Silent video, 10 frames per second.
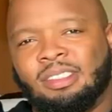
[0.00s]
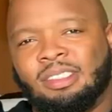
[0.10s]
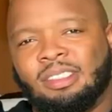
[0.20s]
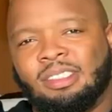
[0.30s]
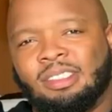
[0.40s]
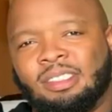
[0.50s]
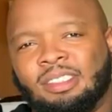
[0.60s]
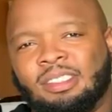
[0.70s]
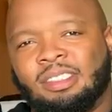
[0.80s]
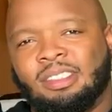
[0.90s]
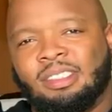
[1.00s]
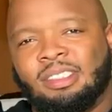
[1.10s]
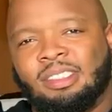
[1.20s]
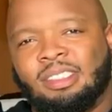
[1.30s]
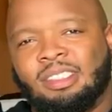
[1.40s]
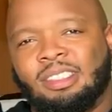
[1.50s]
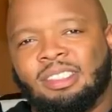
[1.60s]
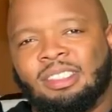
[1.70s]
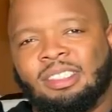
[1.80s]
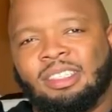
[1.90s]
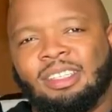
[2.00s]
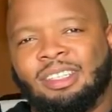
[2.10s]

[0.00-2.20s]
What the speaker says: (silent)